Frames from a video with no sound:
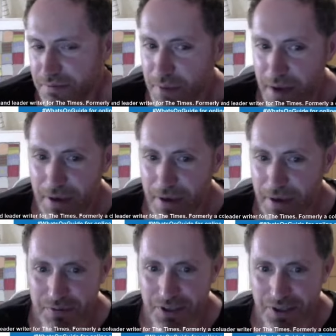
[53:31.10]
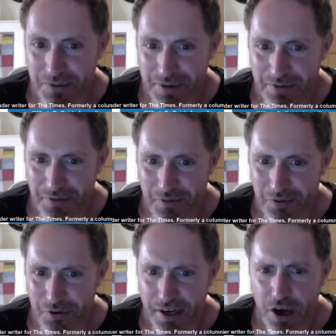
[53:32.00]
maybe just because nobody would vote
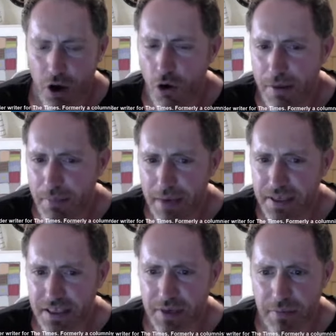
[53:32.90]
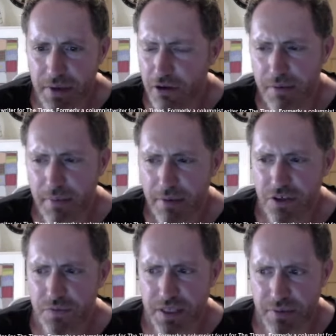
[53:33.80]
for it, or it may be
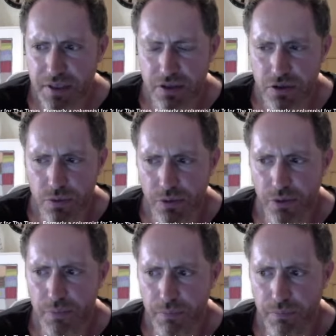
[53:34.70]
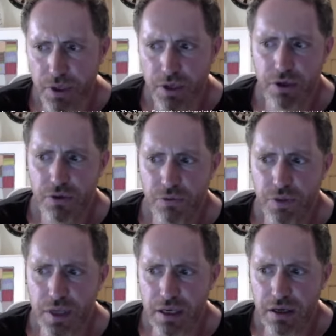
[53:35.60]
just be something to do with the
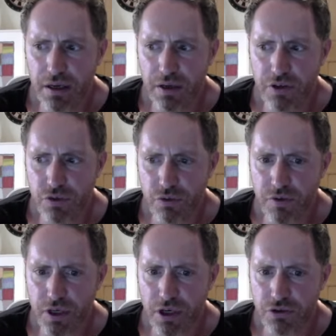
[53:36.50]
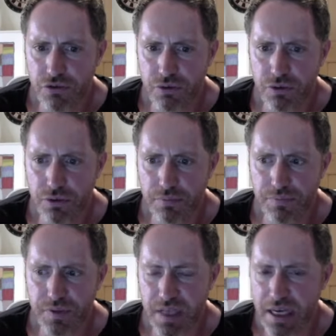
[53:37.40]
sort of the cultural
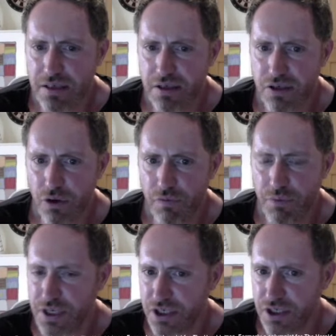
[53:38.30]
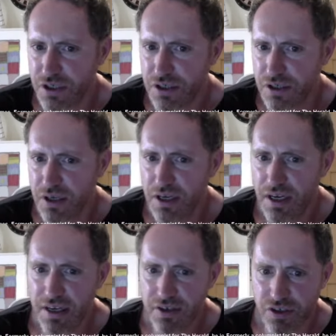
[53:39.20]
status of Britishness
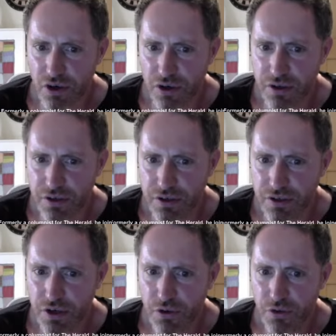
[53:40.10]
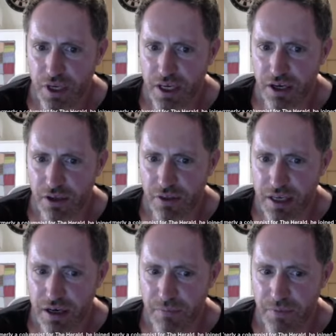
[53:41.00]
in Scotland, the kind of I